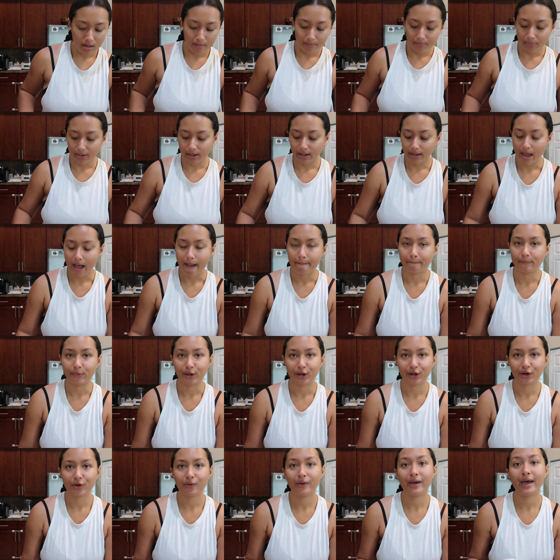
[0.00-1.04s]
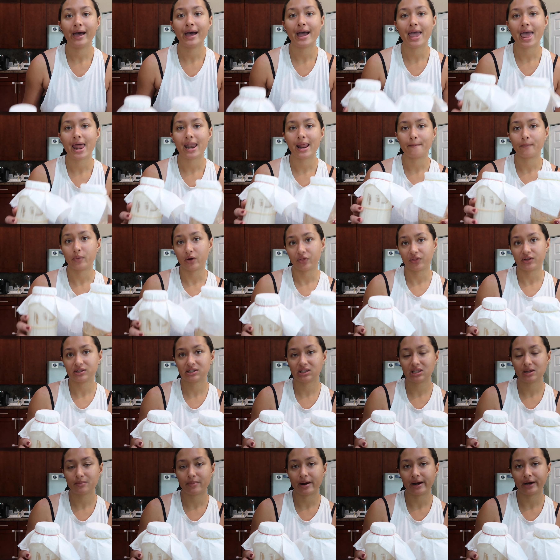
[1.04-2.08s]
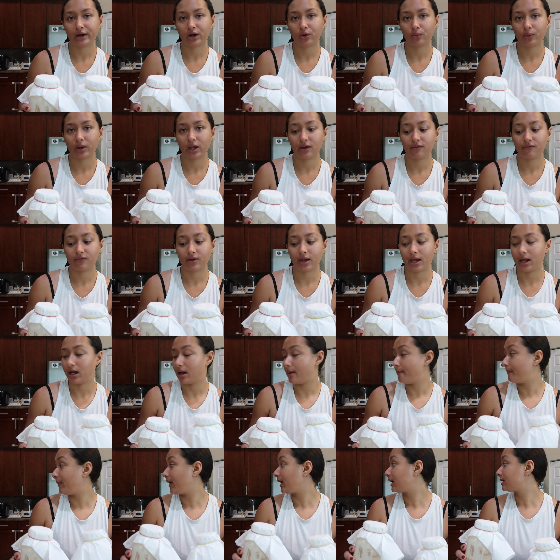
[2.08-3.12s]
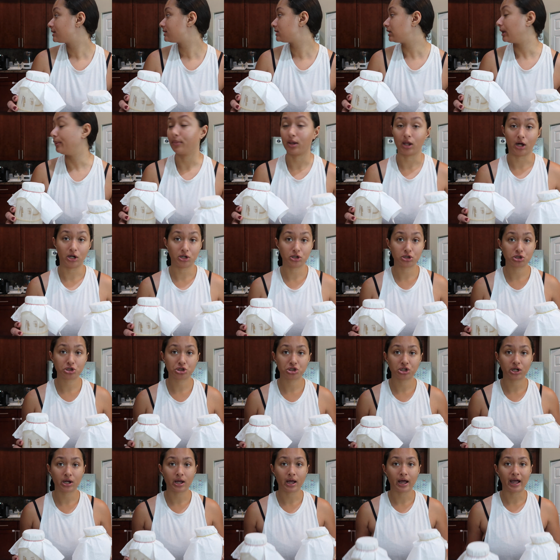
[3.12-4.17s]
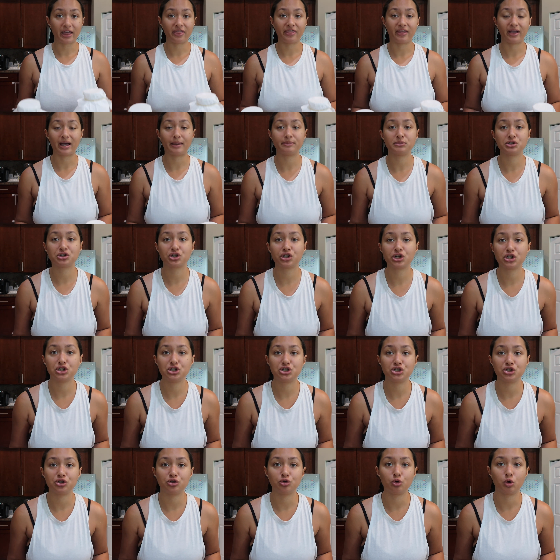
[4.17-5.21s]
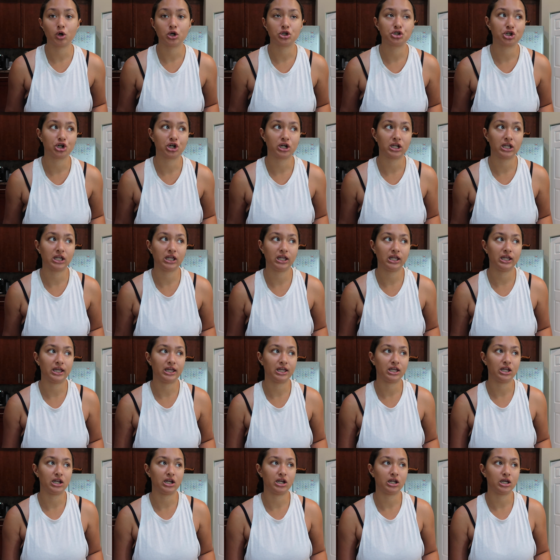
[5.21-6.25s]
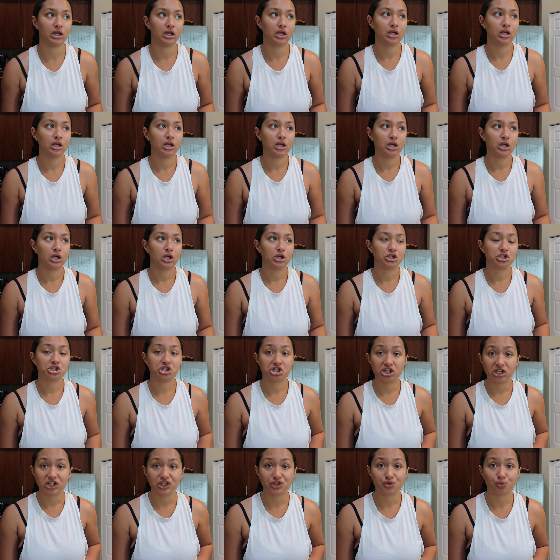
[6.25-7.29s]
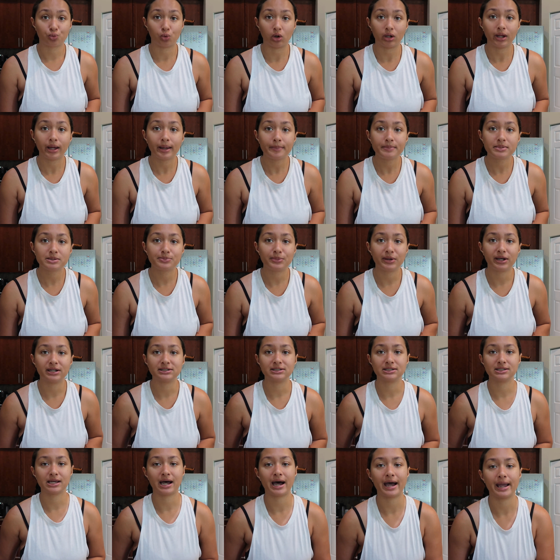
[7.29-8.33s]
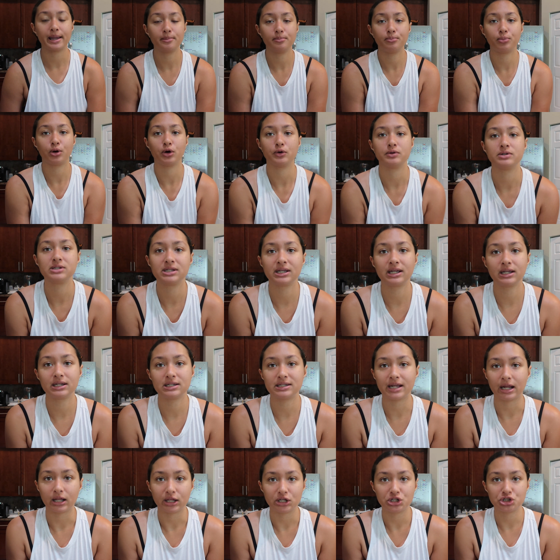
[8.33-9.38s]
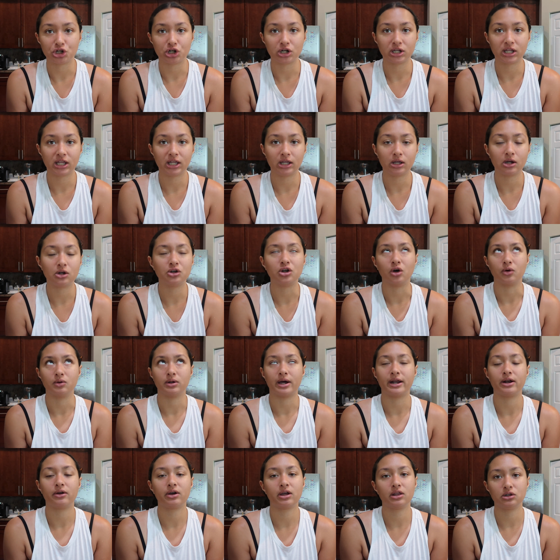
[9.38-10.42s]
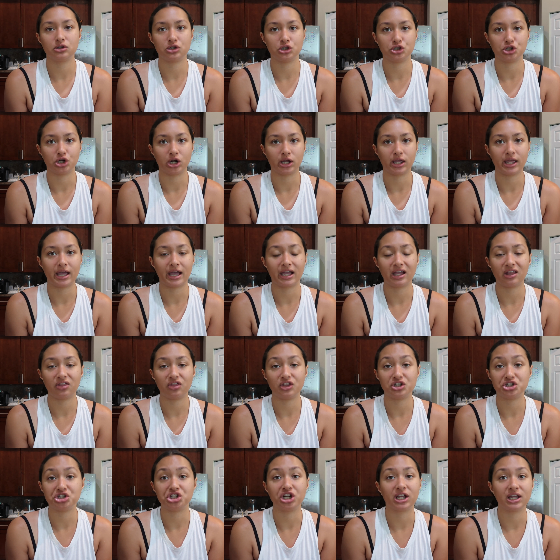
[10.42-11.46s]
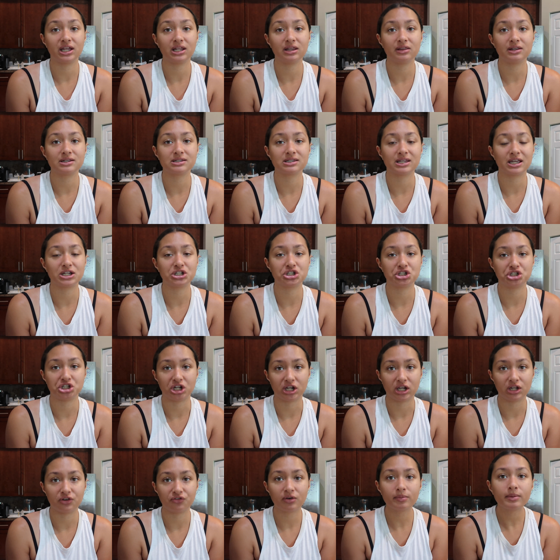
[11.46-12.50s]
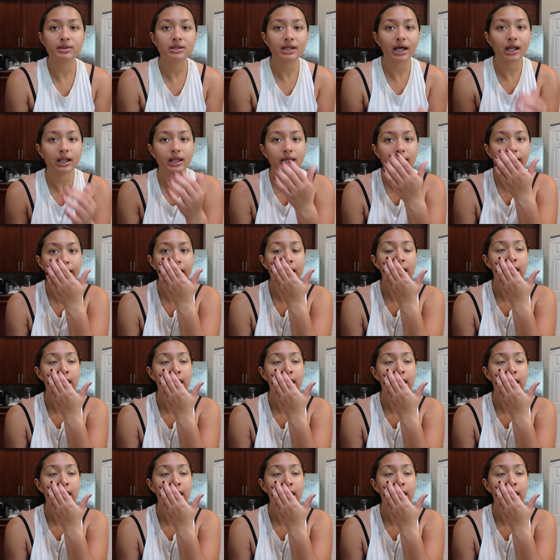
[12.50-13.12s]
But I'm gonna go ahead and put these in the microwave and make some lunch. I think I'm just gonna do turkey and cheese roll-ups because it's high in protein. Deli turkey, no, I don't get the turkey, I get the chicken, the sliced chicken from the deli,